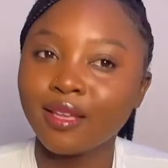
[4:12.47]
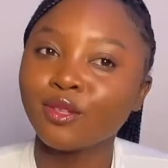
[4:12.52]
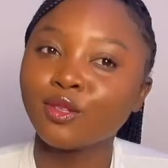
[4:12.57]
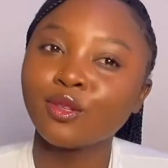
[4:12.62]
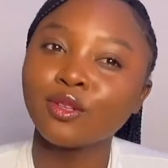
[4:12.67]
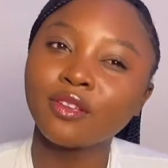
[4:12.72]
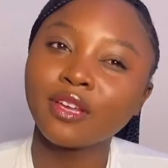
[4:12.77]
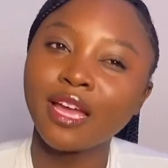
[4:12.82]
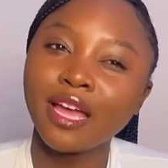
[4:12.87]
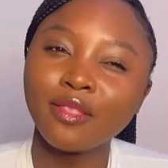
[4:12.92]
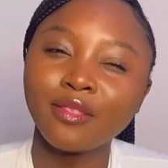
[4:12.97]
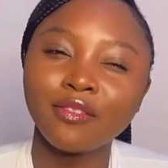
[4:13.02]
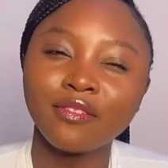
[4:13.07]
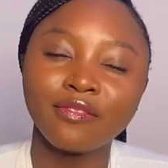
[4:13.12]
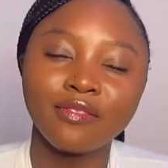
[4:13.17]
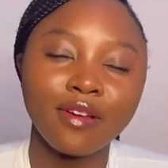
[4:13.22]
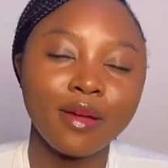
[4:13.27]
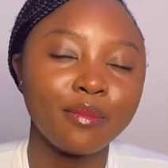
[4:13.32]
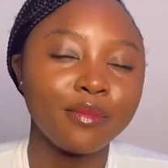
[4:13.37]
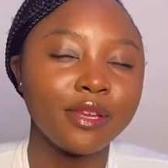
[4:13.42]
So the kind of
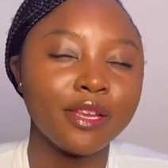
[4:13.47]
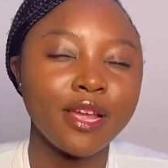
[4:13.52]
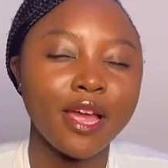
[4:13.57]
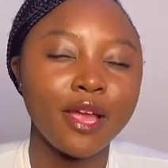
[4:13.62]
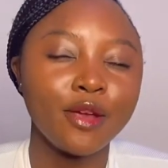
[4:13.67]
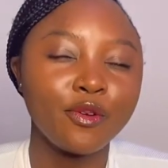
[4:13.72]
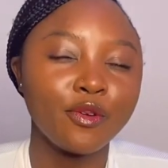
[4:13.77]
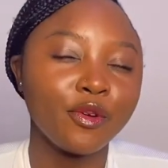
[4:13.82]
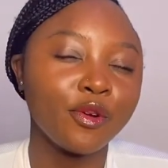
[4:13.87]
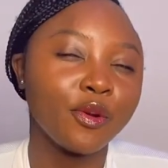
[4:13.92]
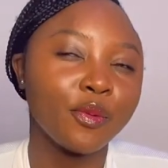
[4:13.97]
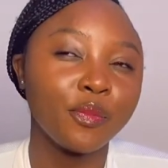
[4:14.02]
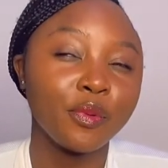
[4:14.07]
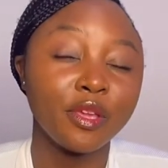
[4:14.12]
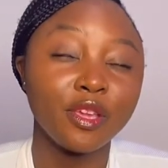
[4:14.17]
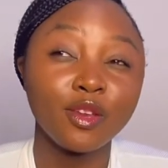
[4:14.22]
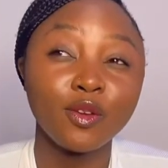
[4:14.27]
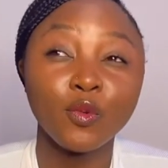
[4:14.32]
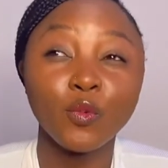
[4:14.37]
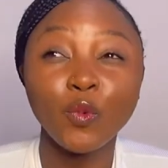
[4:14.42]
family I grew up
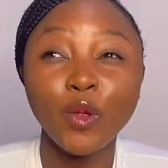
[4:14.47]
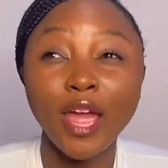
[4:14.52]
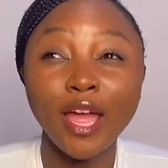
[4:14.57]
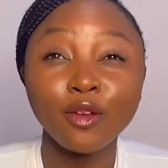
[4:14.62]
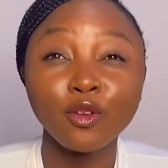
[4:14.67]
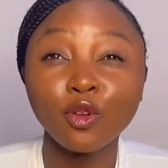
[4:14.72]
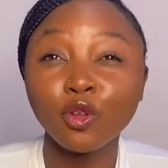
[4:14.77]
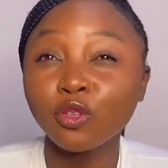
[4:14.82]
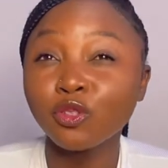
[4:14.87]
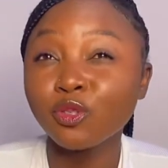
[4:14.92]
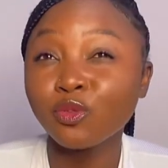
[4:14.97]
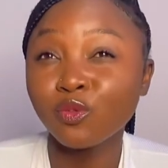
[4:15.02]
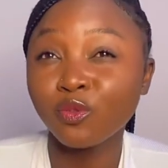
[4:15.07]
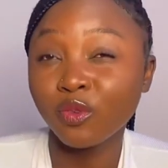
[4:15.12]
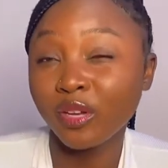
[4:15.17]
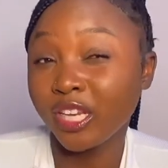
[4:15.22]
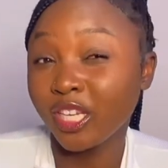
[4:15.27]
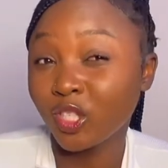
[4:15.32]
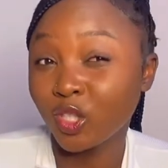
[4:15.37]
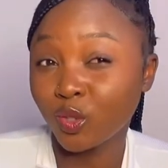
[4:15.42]
in, we are not
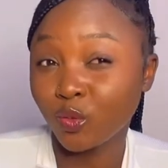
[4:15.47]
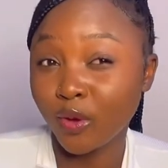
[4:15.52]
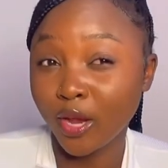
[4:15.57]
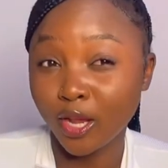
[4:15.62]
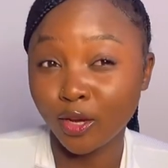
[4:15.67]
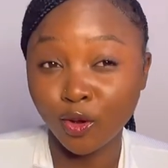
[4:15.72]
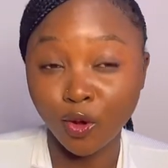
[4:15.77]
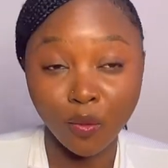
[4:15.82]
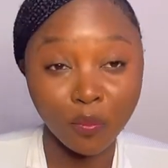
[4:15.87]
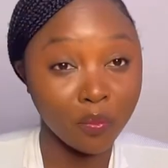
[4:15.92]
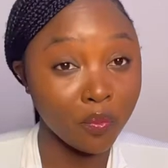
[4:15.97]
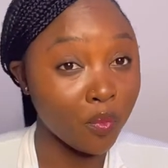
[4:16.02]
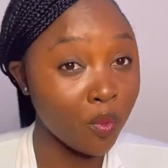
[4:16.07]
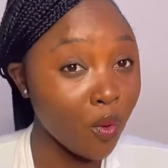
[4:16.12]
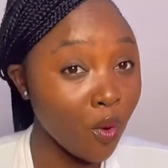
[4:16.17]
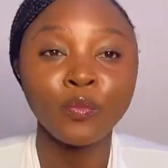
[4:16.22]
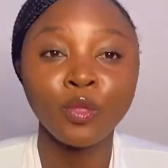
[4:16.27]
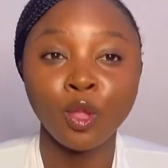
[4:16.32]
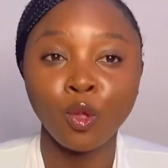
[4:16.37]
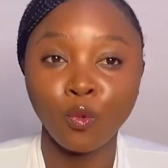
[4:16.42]
rich, we are not
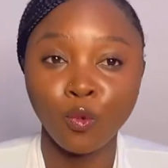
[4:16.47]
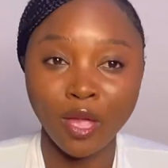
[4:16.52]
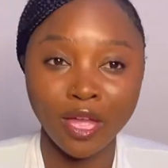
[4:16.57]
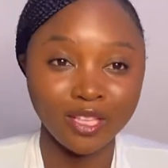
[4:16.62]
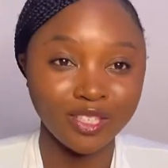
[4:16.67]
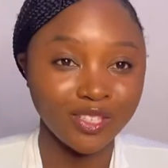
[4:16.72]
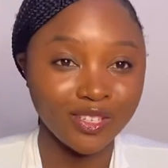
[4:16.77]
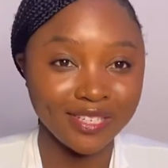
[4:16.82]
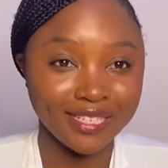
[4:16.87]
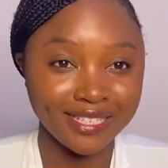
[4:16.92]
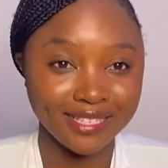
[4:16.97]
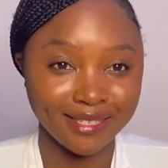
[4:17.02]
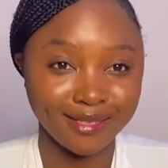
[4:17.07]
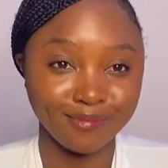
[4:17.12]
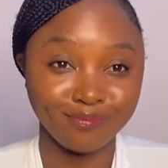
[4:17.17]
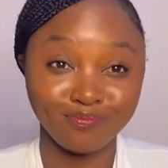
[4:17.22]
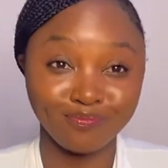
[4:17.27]
poor, we are just